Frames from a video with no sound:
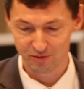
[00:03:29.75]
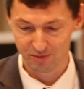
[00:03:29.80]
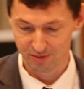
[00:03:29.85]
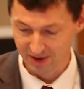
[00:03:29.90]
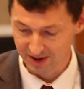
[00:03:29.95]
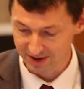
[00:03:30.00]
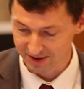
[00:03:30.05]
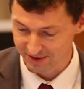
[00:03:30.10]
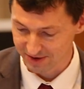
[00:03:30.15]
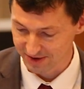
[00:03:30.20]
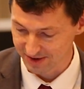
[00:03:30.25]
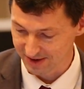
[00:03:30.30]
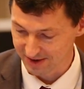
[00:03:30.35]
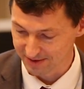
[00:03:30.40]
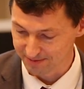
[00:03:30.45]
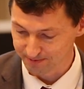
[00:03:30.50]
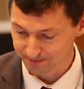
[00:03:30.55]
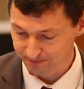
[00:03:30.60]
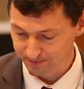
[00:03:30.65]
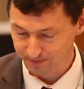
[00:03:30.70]

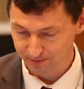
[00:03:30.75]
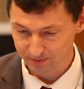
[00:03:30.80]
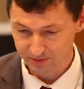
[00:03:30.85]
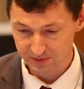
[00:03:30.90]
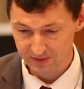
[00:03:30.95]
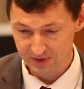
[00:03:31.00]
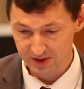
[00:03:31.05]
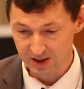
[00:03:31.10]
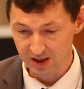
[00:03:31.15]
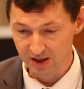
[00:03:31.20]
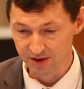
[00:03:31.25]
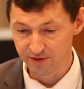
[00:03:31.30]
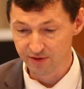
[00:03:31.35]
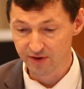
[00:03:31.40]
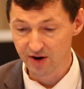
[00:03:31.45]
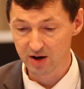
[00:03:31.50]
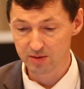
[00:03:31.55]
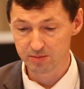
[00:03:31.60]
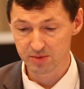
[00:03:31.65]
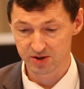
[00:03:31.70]
medicine and
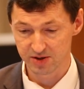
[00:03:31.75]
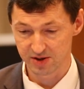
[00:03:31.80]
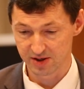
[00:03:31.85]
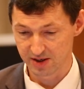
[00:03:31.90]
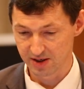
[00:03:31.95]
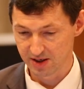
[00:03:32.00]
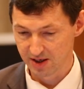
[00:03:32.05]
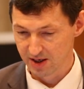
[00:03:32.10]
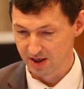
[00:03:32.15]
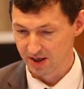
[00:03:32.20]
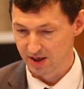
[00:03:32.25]
pharmacy.